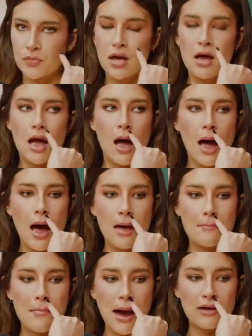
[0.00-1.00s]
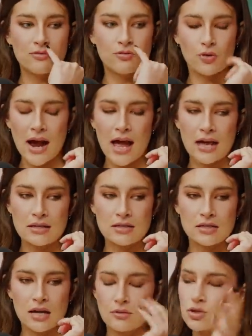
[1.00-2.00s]
Good. And my
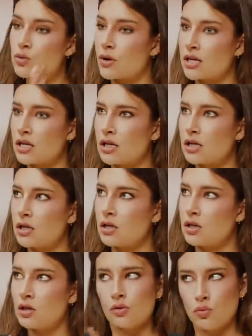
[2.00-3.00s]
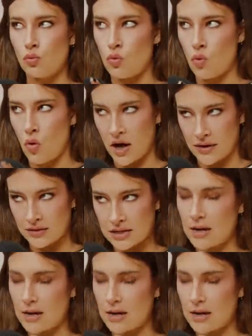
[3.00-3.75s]
friend, I was 21 at the